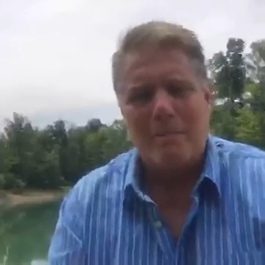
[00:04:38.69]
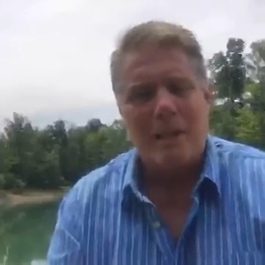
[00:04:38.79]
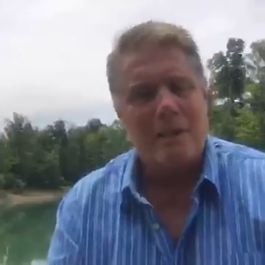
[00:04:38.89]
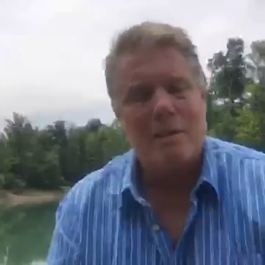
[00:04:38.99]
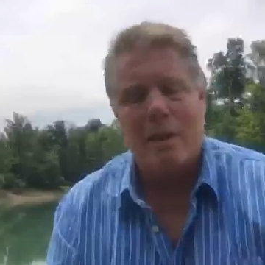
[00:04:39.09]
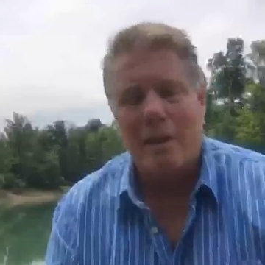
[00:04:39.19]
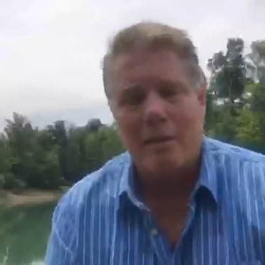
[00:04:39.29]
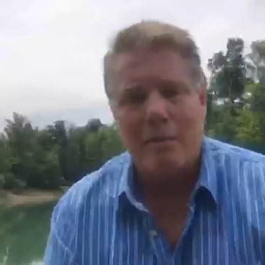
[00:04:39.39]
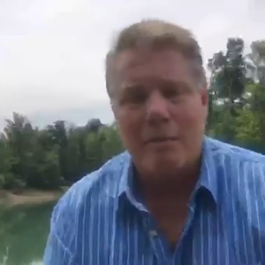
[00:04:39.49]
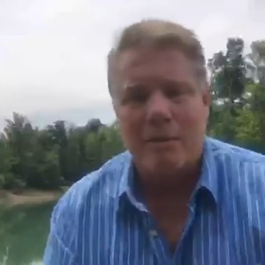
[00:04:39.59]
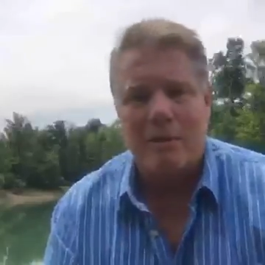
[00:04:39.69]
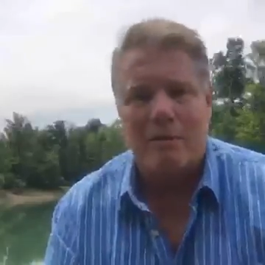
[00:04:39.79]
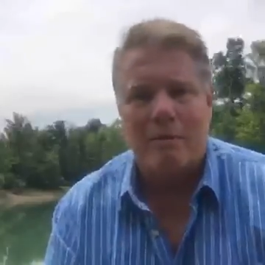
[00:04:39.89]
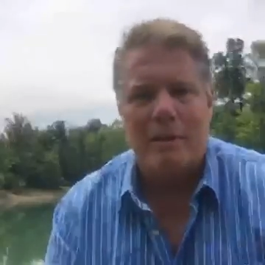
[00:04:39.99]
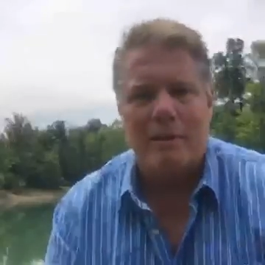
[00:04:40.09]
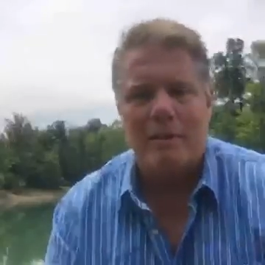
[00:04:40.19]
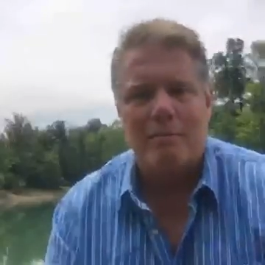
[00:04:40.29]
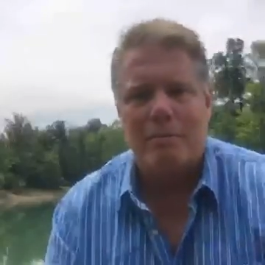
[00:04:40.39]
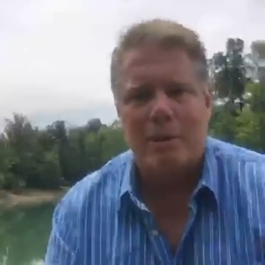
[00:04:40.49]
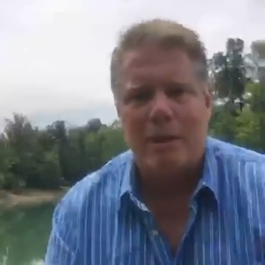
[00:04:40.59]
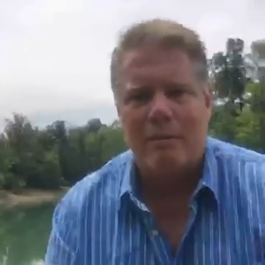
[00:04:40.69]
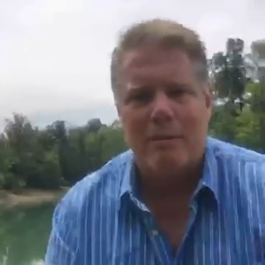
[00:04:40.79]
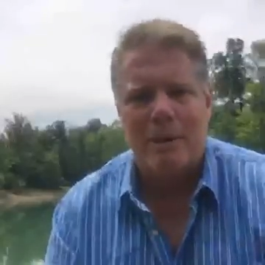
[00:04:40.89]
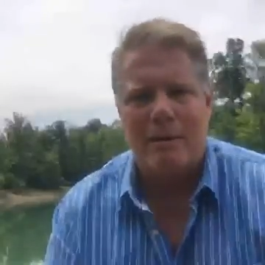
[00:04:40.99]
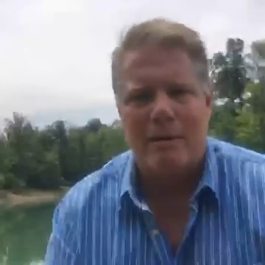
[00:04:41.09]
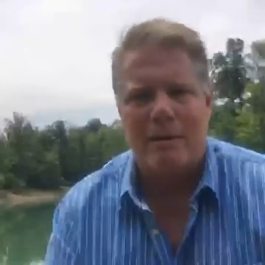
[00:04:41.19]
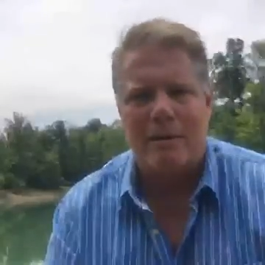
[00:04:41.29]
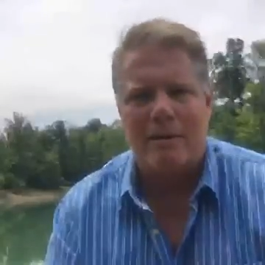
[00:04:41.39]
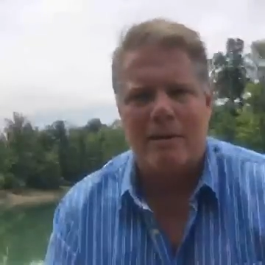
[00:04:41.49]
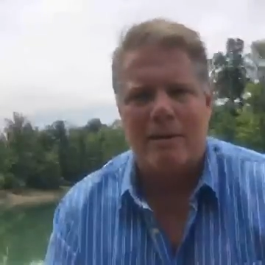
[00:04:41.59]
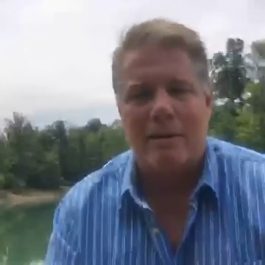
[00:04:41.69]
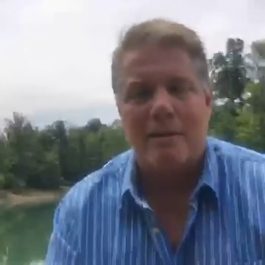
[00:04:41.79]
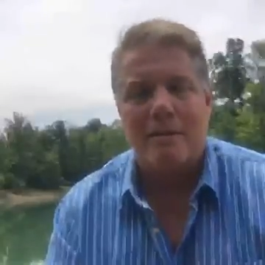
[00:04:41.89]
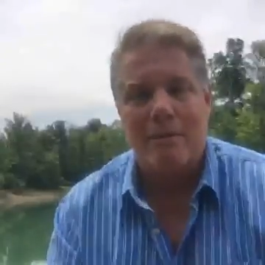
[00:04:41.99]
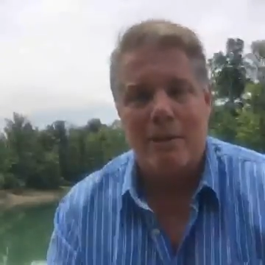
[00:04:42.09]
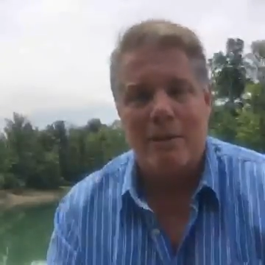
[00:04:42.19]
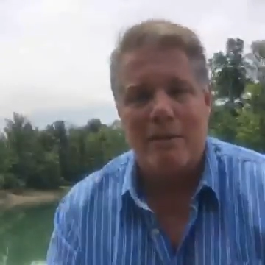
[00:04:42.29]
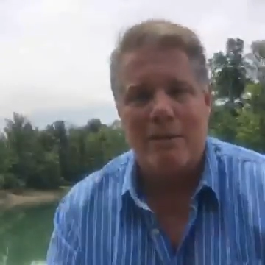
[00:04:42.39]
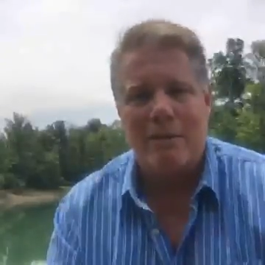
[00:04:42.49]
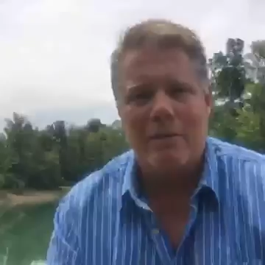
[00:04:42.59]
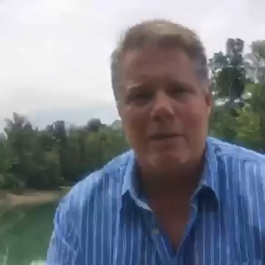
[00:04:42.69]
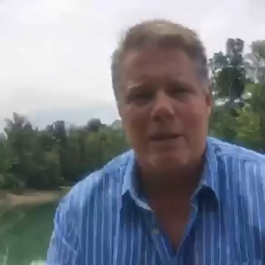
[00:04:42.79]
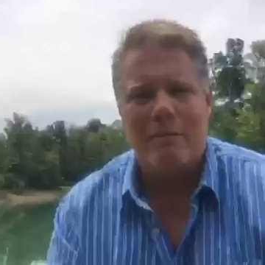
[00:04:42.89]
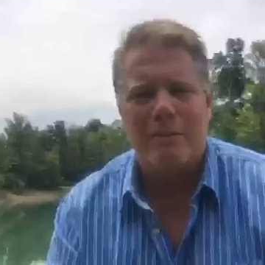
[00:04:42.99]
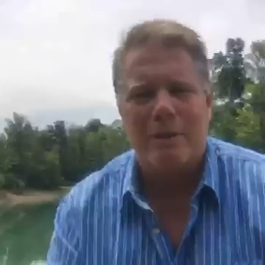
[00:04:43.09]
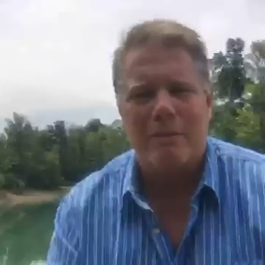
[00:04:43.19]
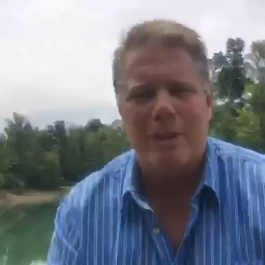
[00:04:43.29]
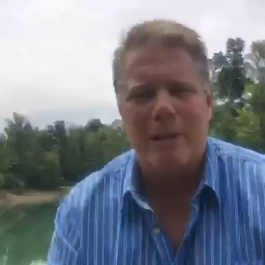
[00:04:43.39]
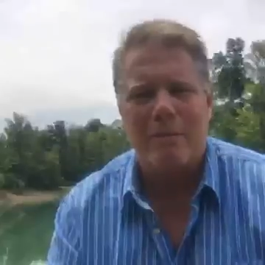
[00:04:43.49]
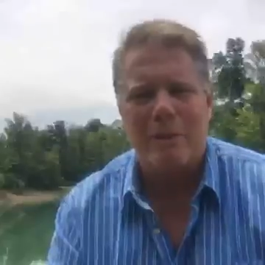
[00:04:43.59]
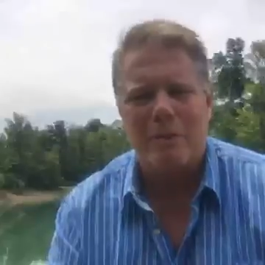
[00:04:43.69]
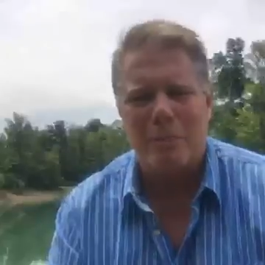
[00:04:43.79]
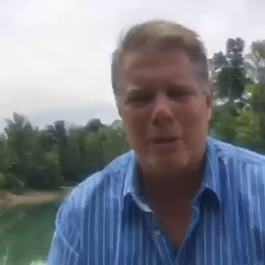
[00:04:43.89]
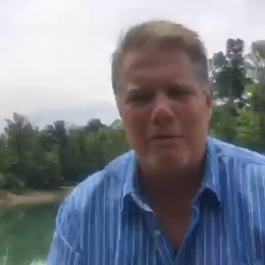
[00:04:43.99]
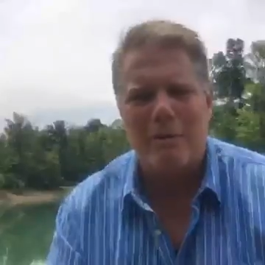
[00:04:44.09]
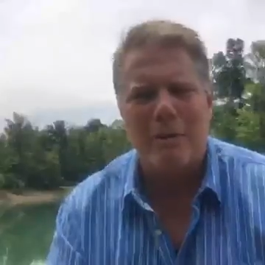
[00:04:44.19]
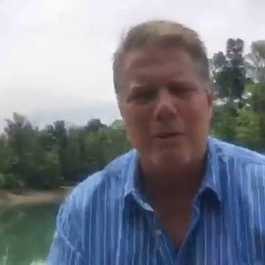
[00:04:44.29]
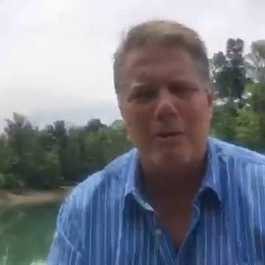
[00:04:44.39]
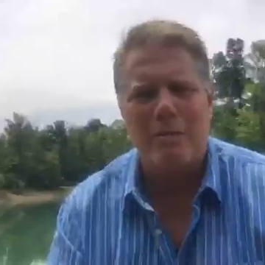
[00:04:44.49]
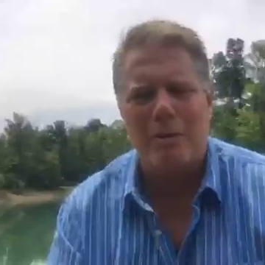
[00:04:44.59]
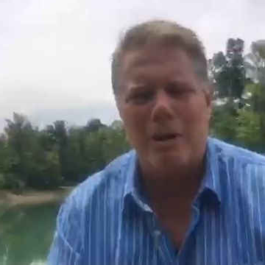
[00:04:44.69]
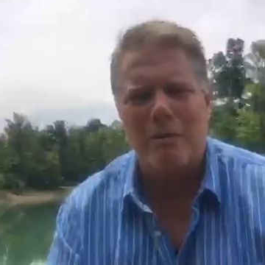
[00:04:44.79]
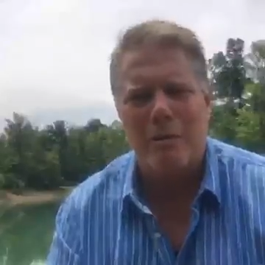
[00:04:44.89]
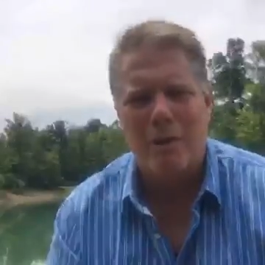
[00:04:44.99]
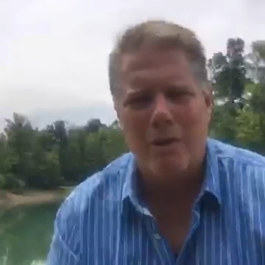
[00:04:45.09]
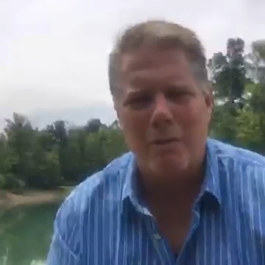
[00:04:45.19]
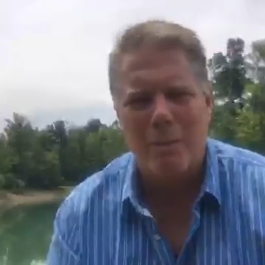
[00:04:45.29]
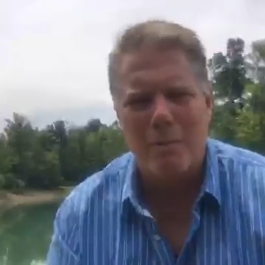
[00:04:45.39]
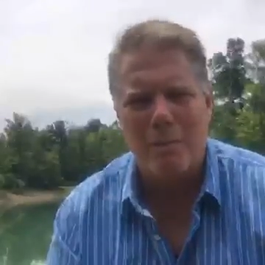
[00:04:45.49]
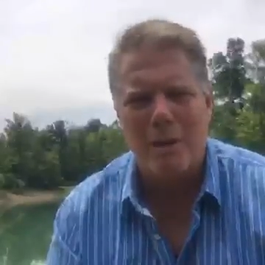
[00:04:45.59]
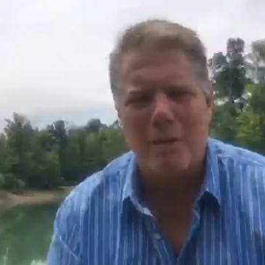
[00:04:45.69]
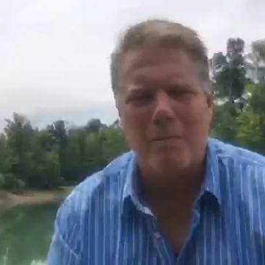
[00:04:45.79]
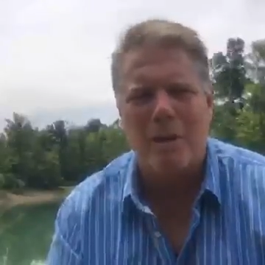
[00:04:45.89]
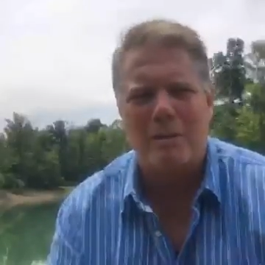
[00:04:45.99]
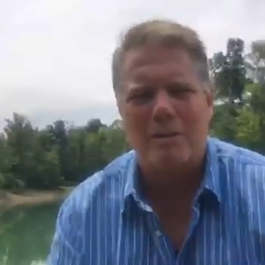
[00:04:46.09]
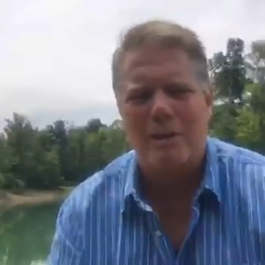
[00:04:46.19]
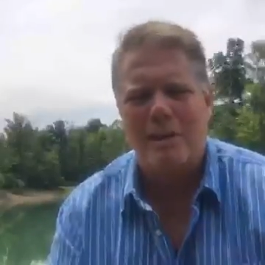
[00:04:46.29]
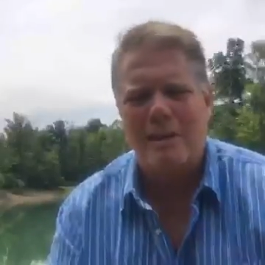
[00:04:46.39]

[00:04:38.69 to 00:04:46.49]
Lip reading: And just said, hey, do me a favor, will you just pray for my daughter? This is a very difficult time for our family. Just pray for her and pray for all the people on the bus